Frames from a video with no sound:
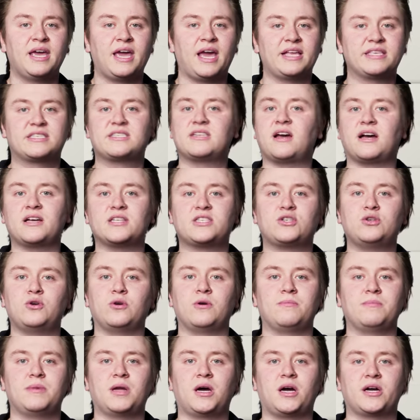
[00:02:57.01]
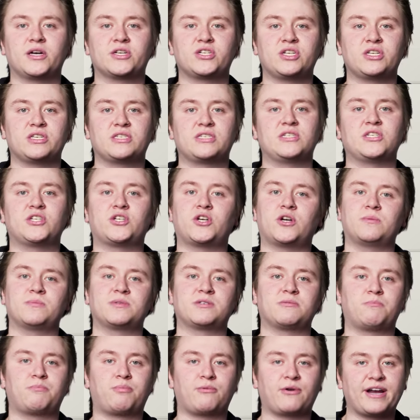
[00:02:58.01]
it's not too obnoxious in
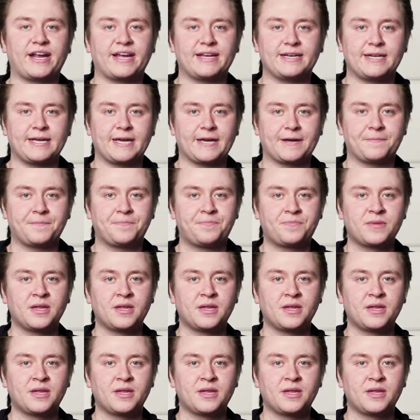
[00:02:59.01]
terms of branding.